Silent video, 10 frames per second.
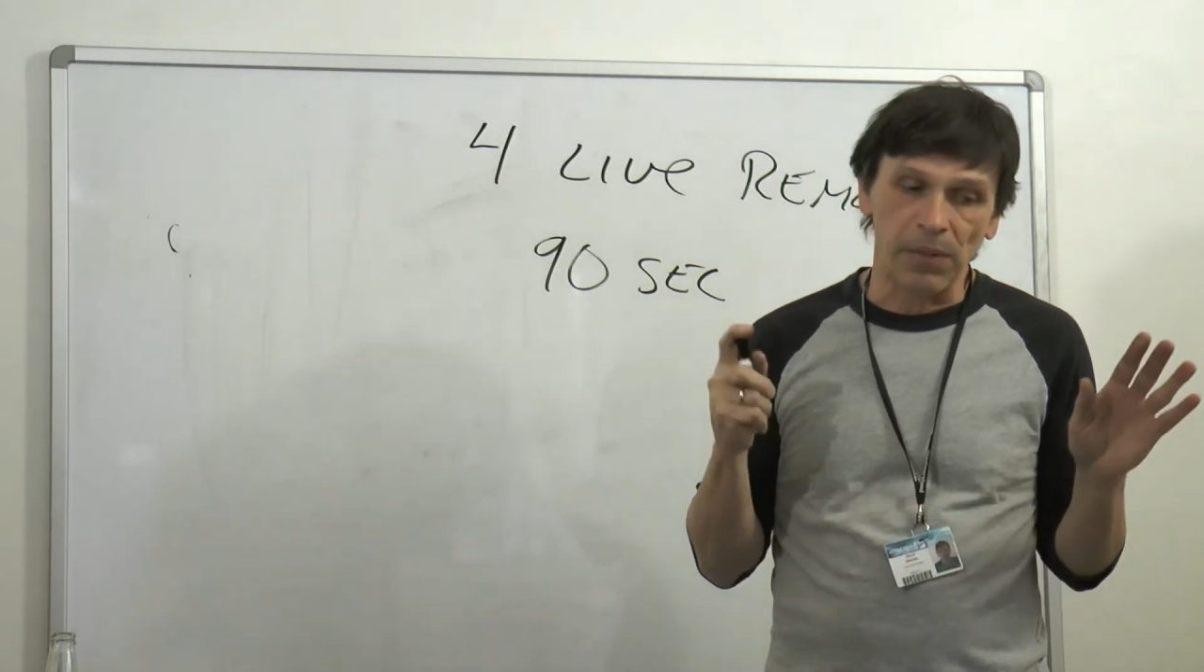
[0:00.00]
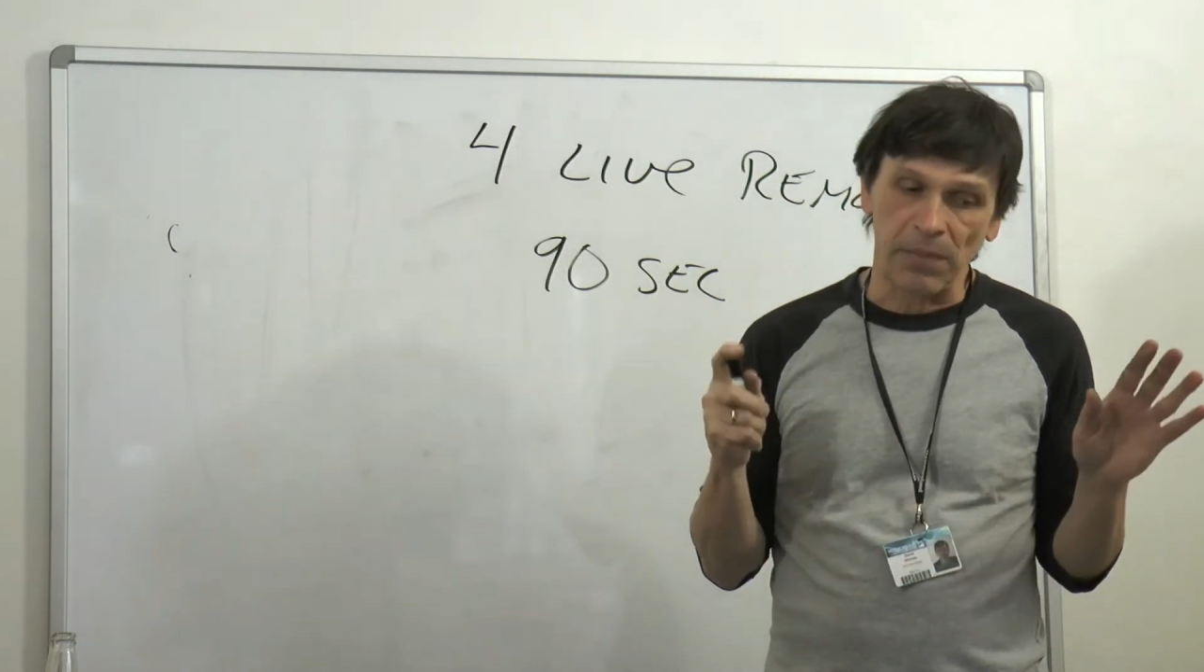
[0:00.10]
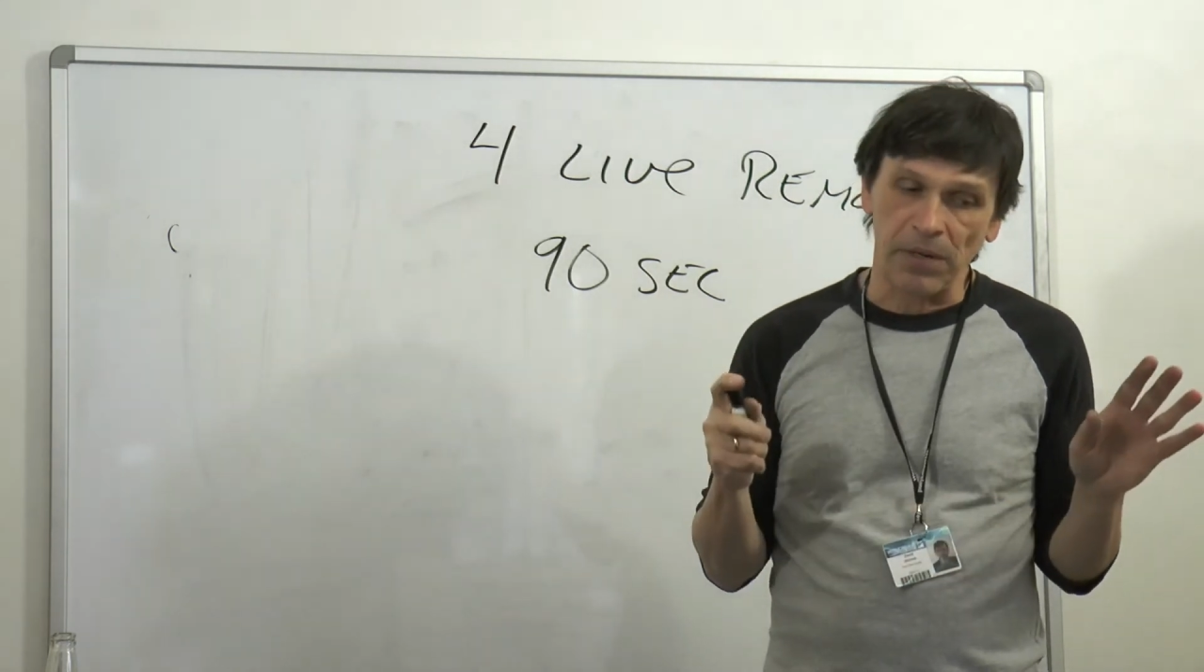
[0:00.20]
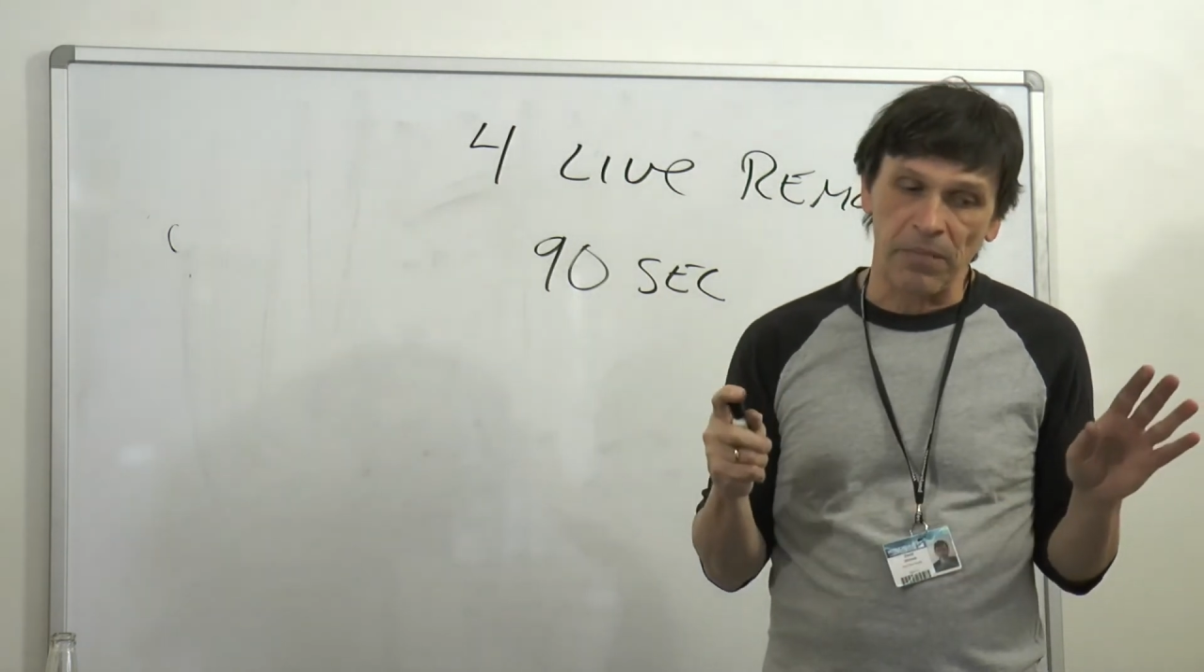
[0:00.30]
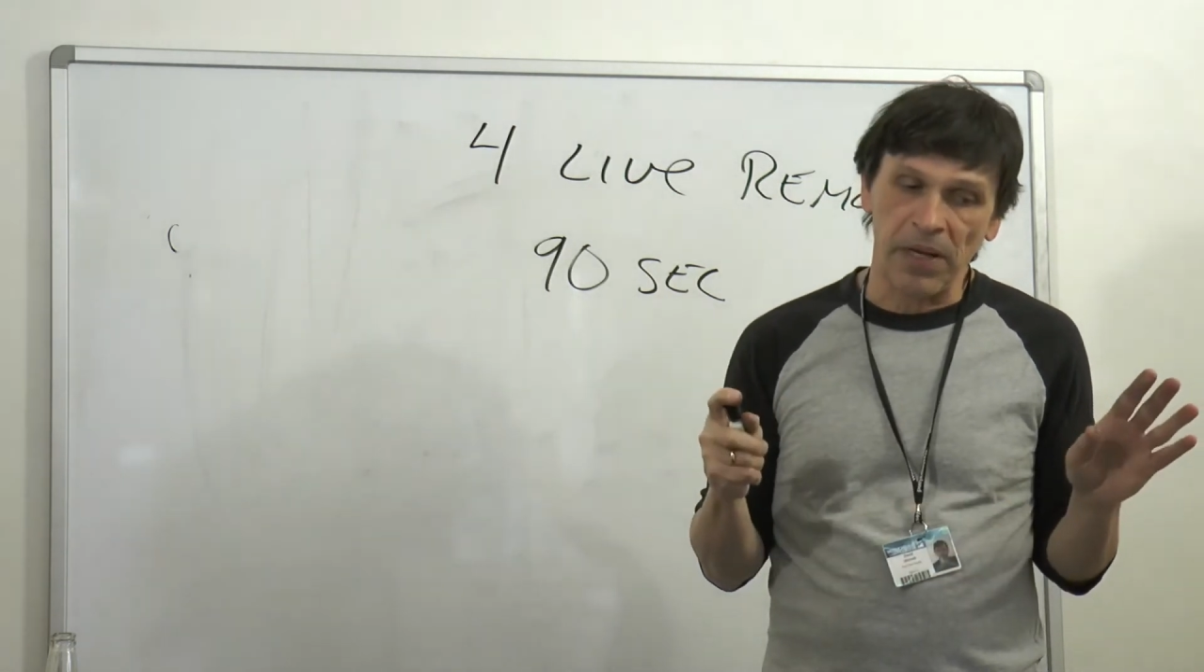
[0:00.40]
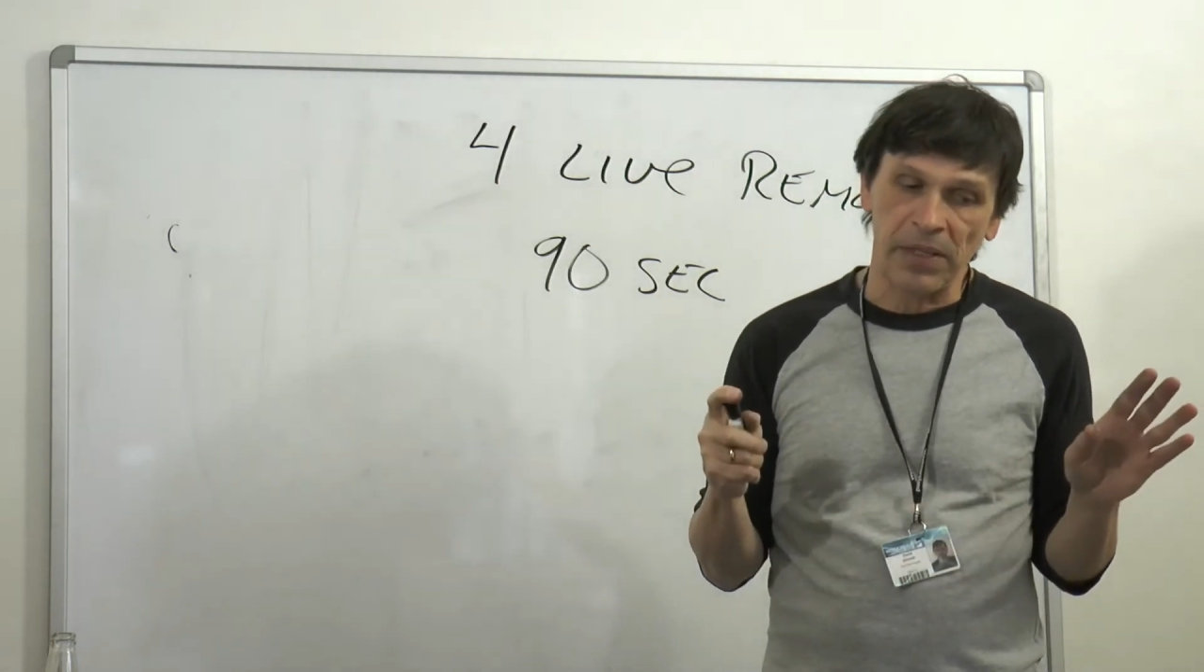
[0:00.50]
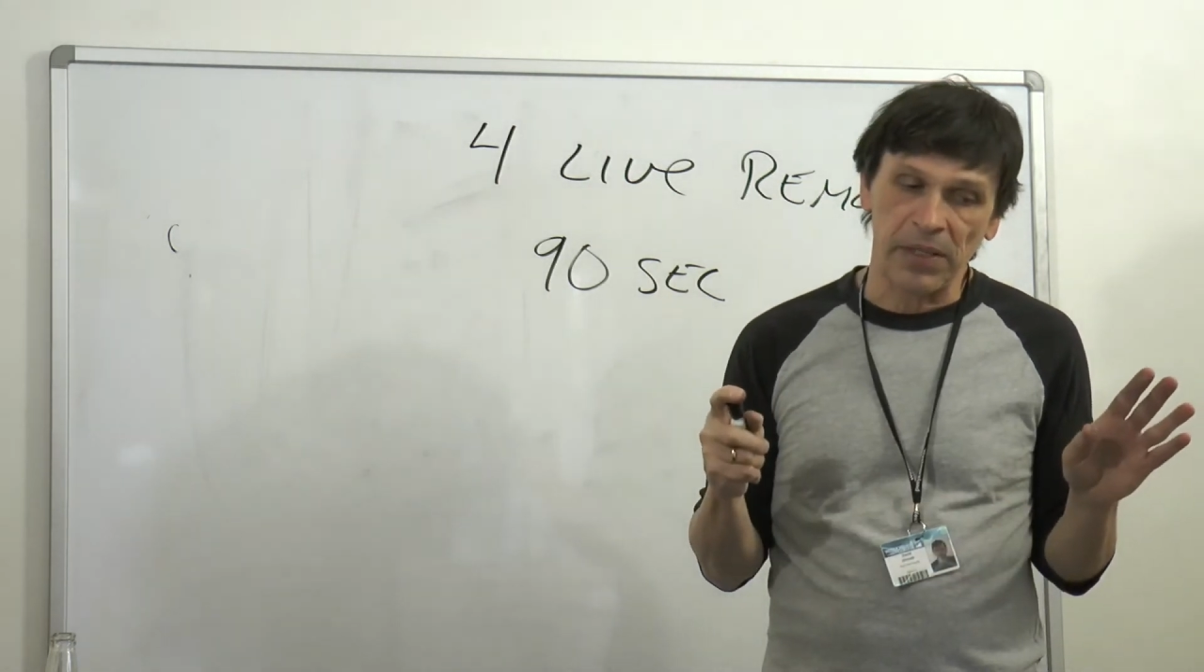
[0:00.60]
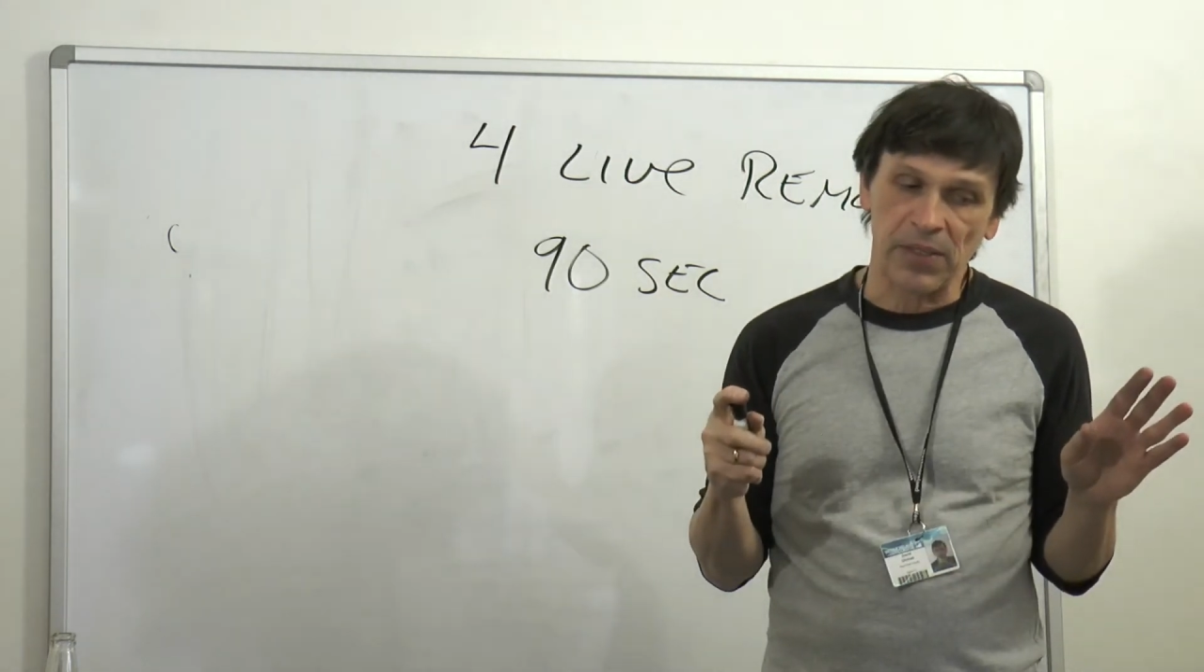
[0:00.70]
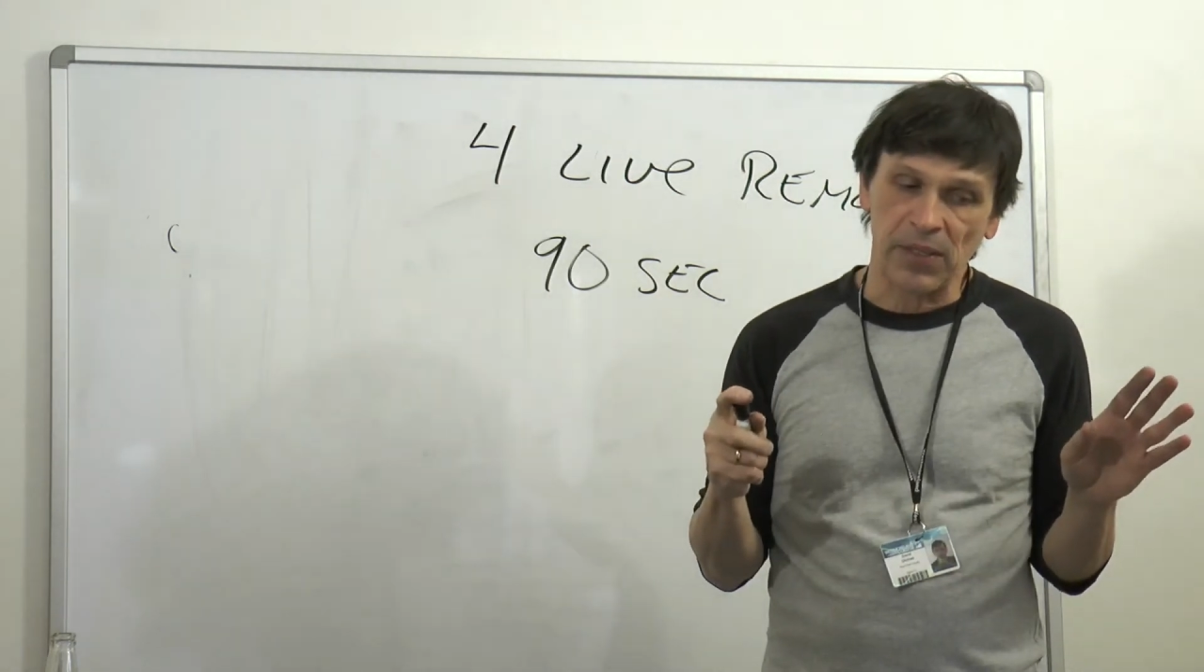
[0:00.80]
but I'm going to make this